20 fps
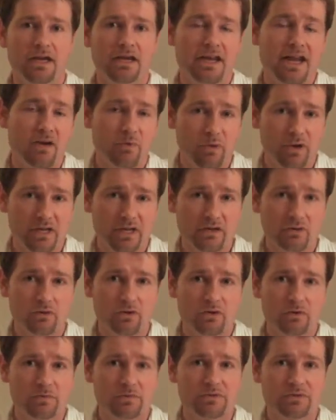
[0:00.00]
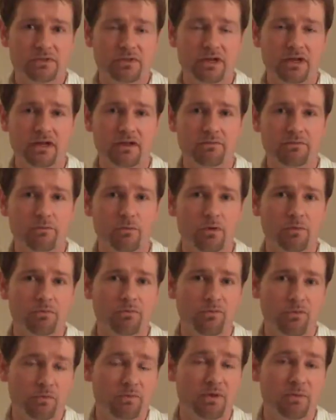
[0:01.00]
networking groups
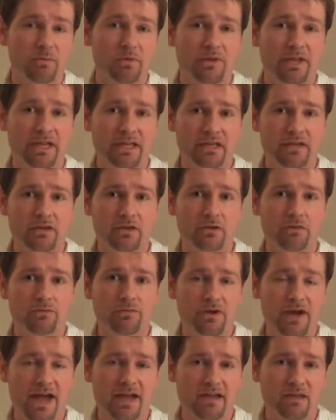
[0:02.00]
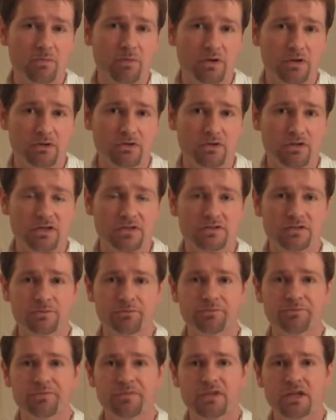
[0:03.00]
for people like you, for acupuncturists.
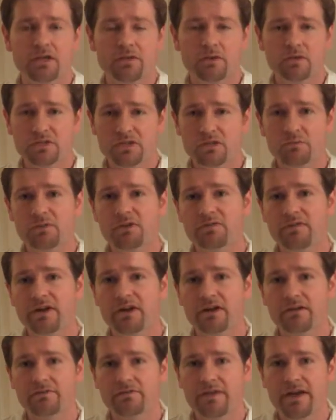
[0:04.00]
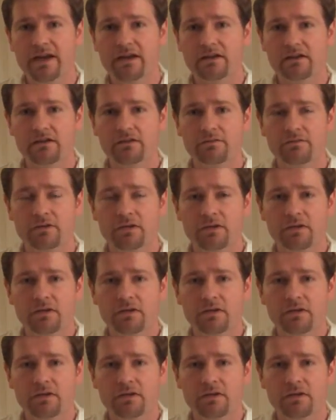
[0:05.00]
Those can be very effective.